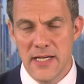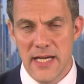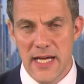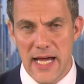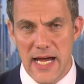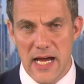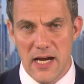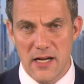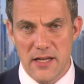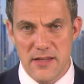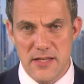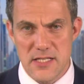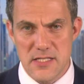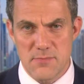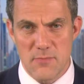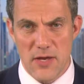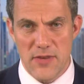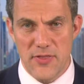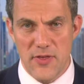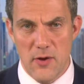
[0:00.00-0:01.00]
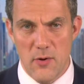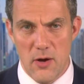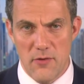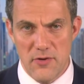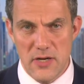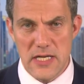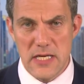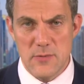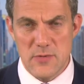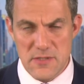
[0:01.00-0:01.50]
Earlier this month,
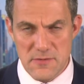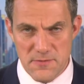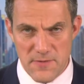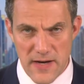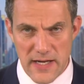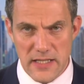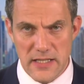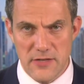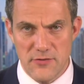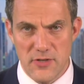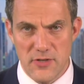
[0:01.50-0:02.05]
however, he was finally